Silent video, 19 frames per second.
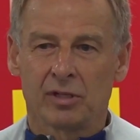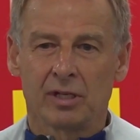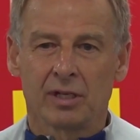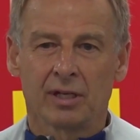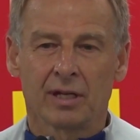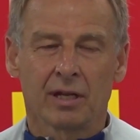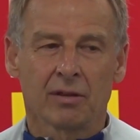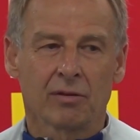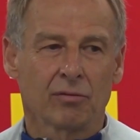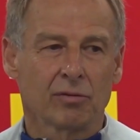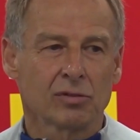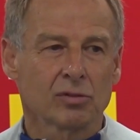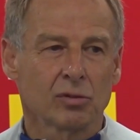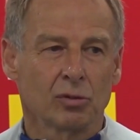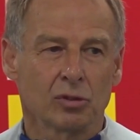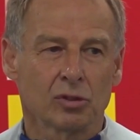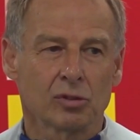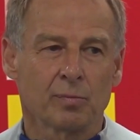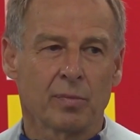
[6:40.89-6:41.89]
You didn't get the
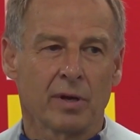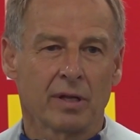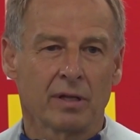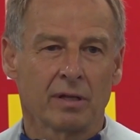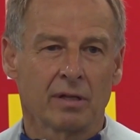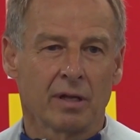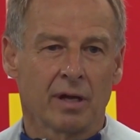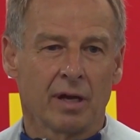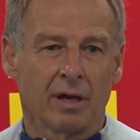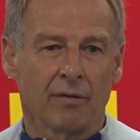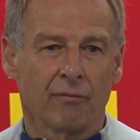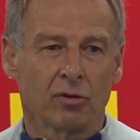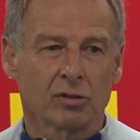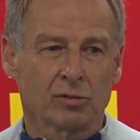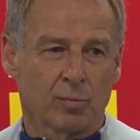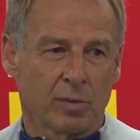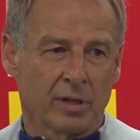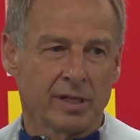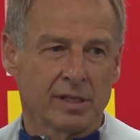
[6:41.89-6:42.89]
results, but I
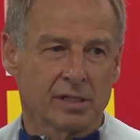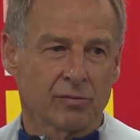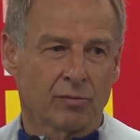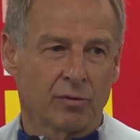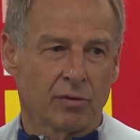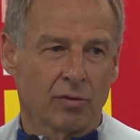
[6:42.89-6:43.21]
was pleased